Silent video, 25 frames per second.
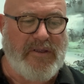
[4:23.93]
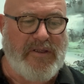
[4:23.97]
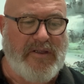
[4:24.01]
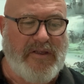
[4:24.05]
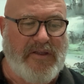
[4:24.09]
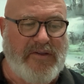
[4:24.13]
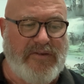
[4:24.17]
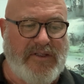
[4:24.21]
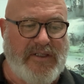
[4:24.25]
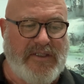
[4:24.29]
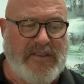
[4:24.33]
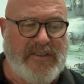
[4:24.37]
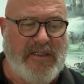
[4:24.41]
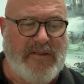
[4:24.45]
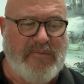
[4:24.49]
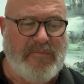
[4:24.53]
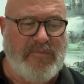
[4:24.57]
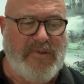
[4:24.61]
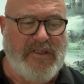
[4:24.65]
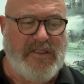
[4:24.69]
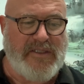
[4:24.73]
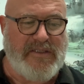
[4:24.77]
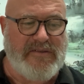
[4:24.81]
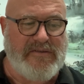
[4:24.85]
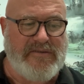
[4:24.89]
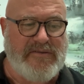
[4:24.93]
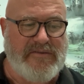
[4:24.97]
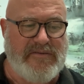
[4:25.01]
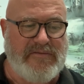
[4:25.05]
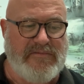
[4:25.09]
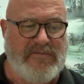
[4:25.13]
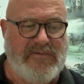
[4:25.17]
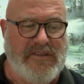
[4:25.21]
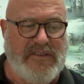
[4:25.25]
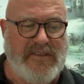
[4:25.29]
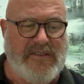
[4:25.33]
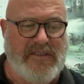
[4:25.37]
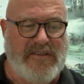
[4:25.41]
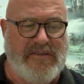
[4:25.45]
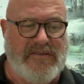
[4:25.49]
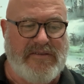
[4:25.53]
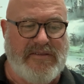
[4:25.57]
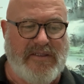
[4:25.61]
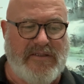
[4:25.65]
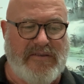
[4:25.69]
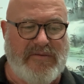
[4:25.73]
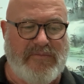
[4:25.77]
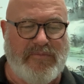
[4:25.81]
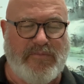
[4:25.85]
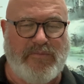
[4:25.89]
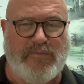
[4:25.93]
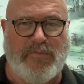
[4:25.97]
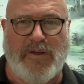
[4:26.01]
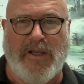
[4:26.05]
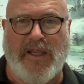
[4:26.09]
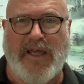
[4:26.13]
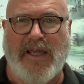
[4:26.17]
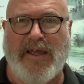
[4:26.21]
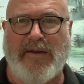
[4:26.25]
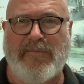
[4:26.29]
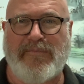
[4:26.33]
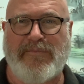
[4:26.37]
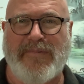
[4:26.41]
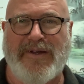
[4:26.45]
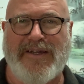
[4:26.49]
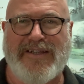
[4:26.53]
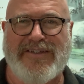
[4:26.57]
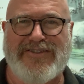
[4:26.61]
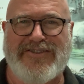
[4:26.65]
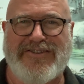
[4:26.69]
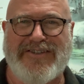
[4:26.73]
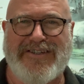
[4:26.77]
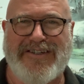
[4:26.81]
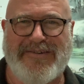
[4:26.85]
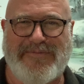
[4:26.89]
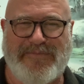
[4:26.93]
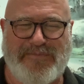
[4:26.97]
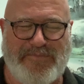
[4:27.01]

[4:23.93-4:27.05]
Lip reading: I think that means he just doesn't play up much.